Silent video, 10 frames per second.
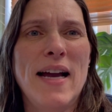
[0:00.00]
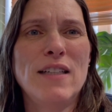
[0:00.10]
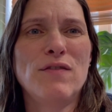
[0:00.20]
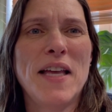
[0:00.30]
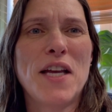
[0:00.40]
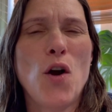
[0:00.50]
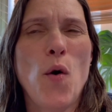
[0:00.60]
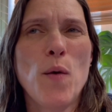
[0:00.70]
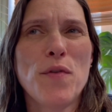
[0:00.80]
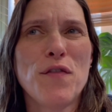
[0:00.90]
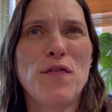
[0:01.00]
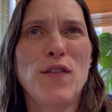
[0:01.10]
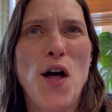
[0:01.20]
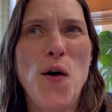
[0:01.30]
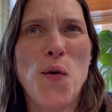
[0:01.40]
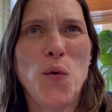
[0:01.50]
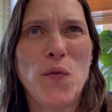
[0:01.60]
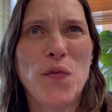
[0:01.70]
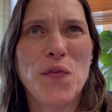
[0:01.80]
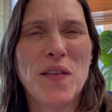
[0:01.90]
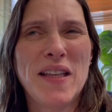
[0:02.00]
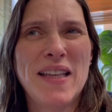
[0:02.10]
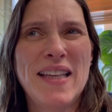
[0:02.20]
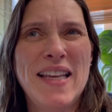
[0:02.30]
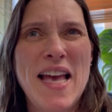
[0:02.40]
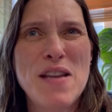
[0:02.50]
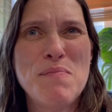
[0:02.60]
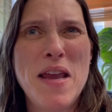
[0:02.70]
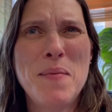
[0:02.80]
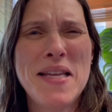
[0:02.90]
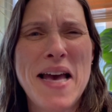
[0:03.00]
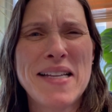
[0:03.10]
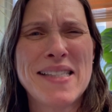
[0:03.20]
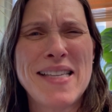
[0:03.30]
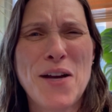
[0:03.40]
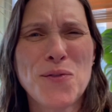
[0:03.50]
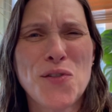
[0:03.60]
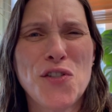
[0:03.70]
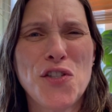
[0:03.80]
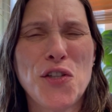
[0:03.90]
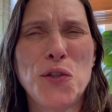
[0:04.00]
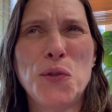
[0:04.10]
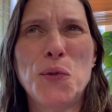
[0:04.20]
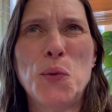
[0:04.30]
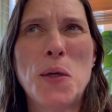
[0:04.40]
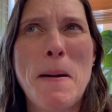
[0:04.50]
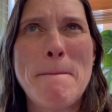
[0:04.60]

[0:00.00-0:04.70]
of like going with the flow. And maybe that sounds too